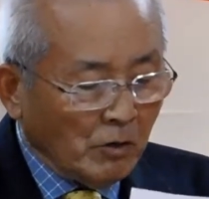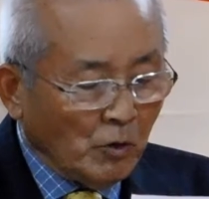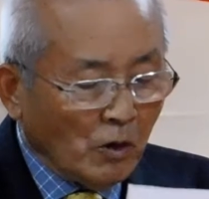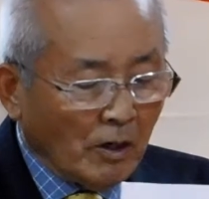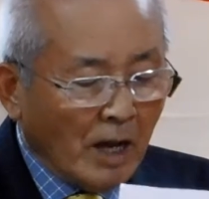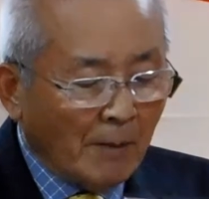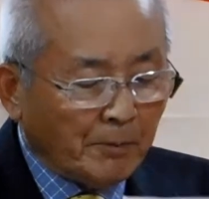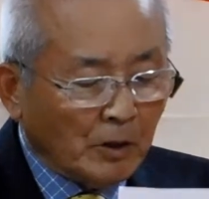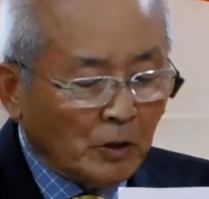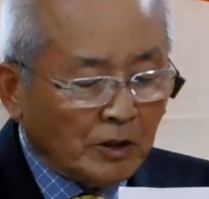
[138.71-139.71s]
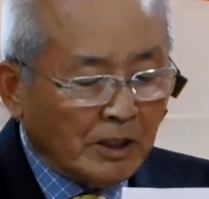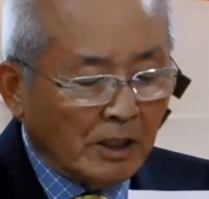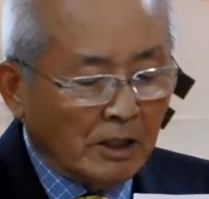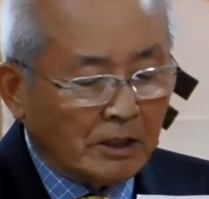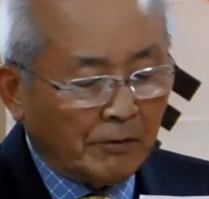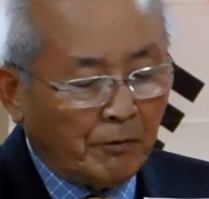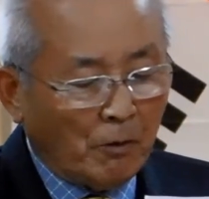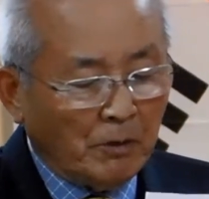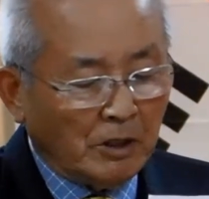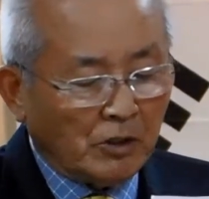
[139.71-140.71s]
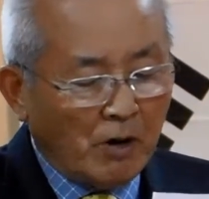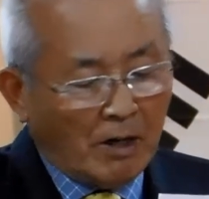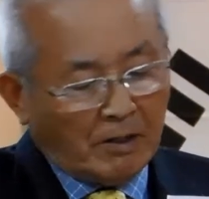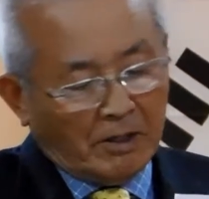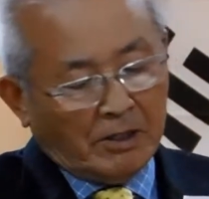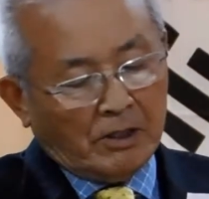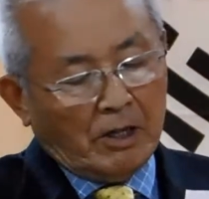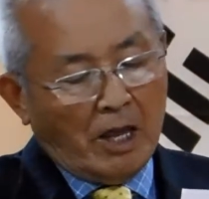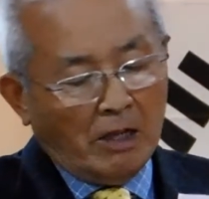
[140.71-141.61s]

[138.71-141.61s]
You learn Hapkido skills from instructors.